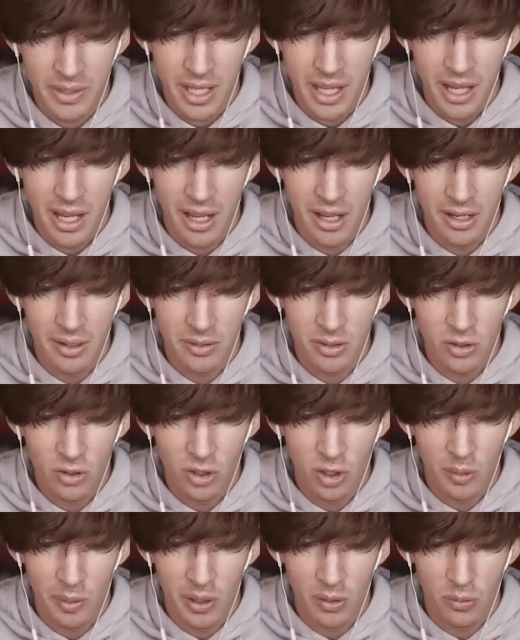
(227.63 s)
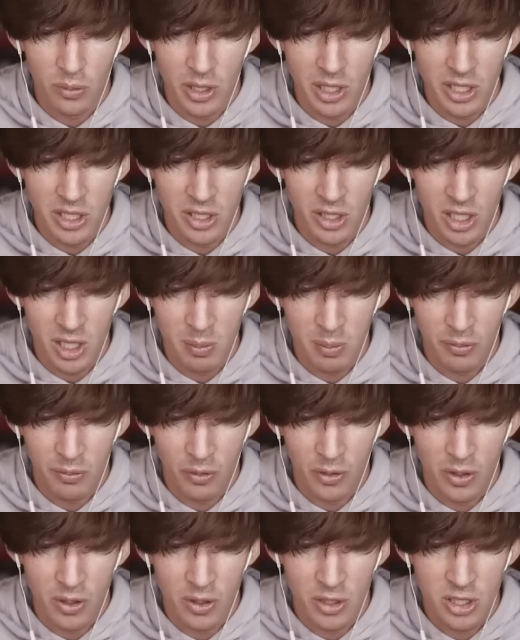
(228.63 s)
Yeah, do a little bit of research
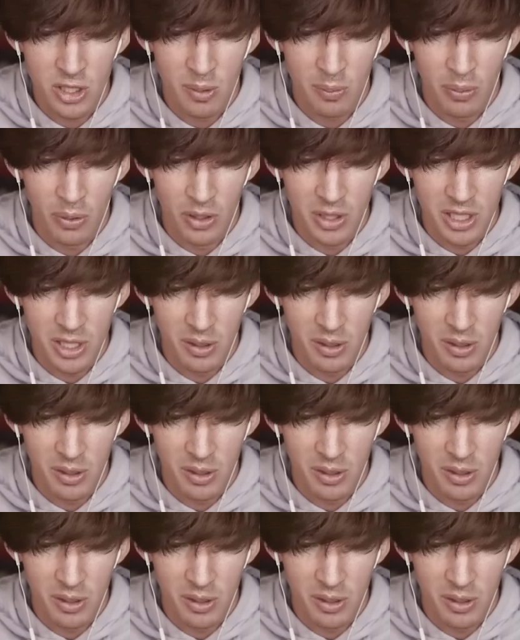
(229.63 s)
before you support